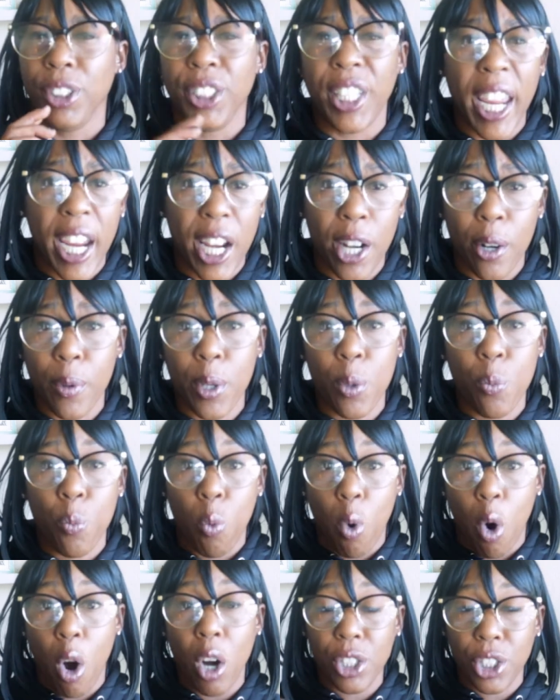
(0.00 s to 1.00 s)
dairy,
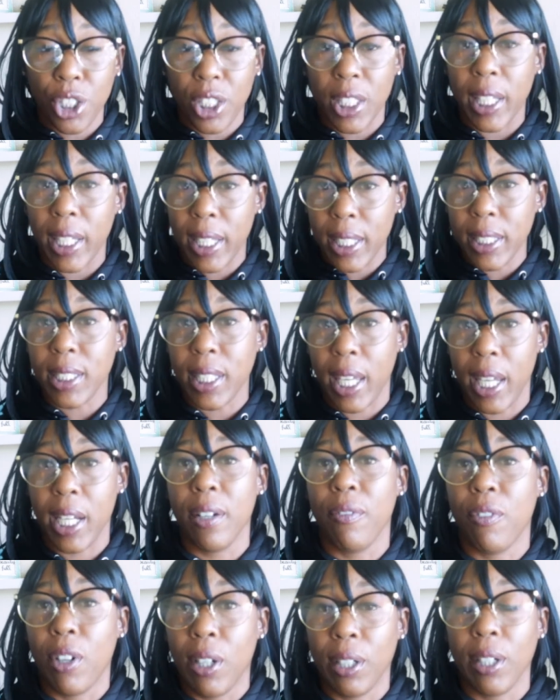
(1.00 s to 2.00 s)
watch the
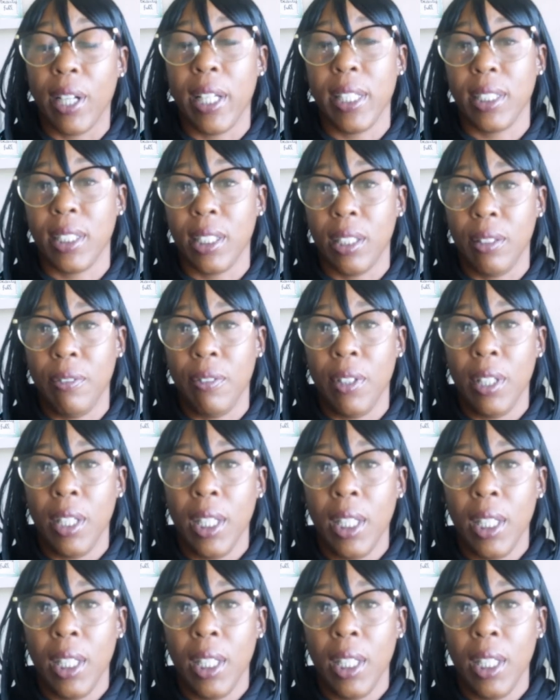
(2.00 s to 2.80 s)
intake of all that stuff.